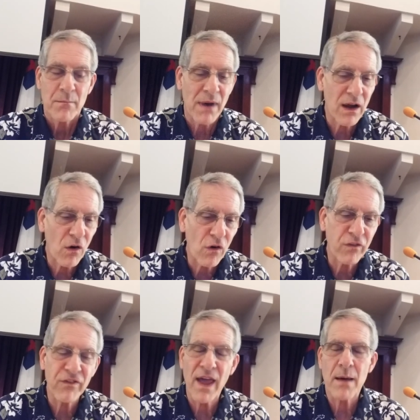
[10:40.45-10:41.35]
My whole
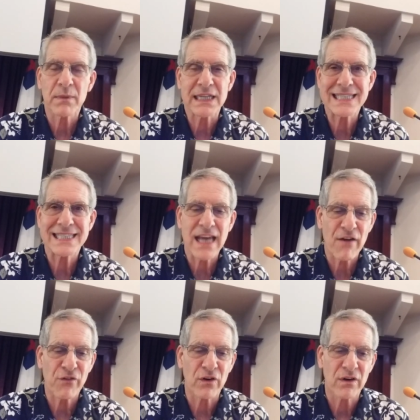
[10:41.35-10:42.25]
family
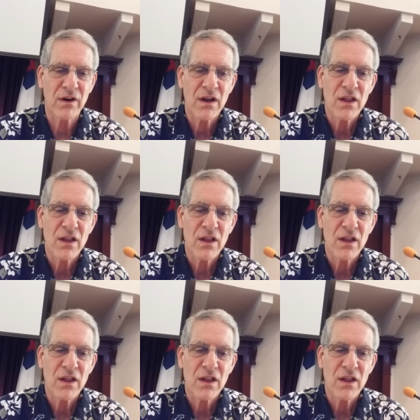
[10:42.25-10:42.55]
suffered